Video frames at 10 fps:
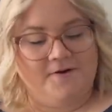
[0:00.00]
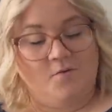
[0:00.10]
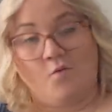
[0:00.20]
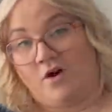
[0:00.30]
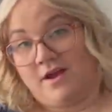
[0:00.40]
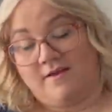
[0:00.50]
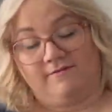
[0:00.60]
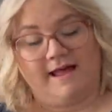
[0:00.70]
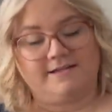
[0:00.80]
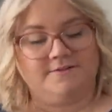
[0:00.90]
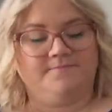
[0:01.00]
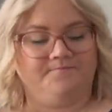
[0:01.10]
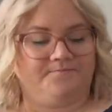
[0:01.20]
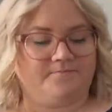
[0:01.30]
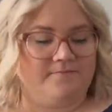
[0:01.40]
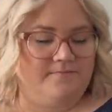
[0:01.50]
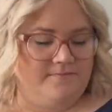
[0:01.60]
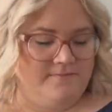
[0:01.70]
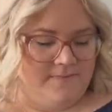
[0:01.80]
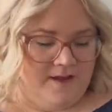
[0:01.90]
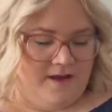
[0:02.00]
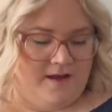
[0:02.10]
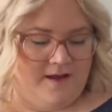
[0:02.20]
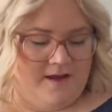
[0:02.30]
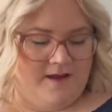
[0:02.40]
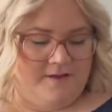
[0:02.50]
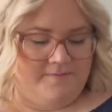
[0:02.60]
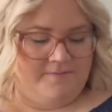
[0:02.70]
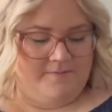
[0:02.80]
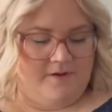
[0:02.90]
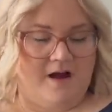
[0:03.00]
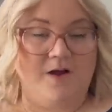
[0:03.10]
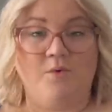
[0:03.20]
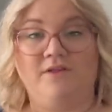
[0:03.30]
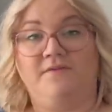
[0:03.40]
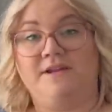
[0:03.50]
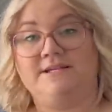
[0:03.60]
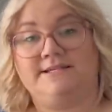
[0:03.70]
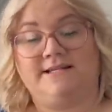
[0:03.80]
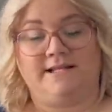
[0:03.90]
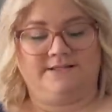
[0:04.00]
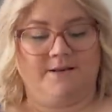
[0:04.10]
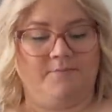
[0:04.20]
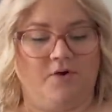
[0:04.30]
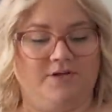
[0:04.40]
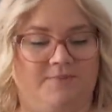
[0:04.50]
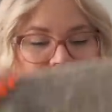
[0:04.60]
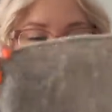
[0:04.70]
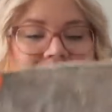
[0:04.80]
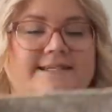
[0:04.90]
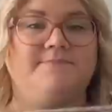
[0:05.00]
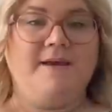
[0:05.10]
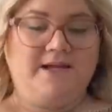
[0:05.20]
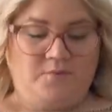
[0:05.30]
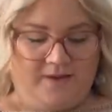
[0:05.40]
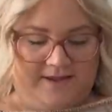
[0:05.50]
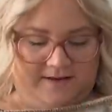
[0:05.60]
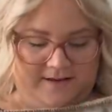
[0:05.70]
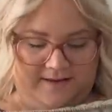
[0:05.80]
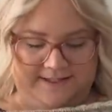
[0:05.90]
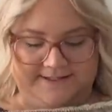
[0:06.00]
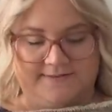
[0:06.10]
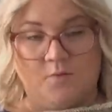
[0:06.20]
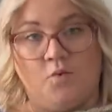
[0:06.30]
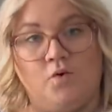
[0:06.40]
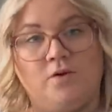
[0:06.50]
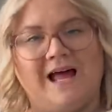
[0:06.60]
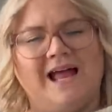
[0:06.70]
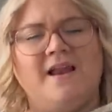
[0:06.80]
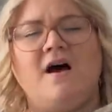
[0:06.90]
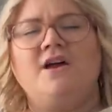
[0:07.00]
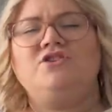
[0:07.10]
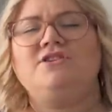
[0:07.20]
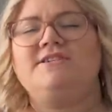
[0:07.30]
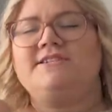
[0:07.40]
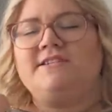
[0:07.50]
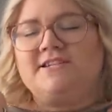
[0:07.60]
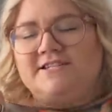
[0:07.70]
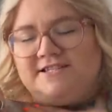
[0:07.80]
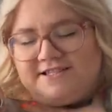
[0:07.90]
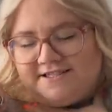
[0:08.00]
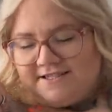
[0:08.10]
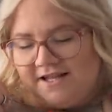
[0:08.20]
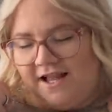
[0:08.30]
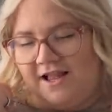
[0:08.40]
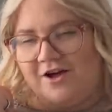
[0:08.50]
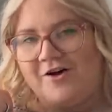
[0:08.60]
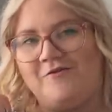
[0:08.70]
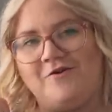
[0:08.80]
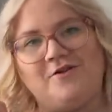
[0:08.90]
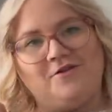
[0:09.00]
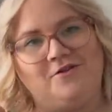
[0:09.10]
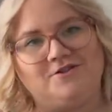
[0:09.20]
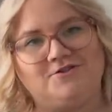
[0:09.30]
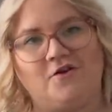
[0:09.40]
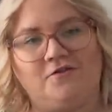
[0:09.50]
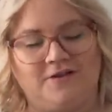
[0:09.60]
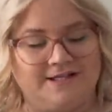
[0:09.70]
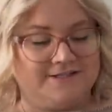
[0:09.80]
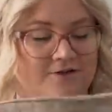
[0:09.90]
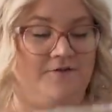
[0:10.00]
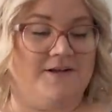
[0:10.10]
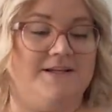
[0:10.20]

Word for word: working flat um, I will finish it at some point, but this is made with this wool and I just love the softness of it.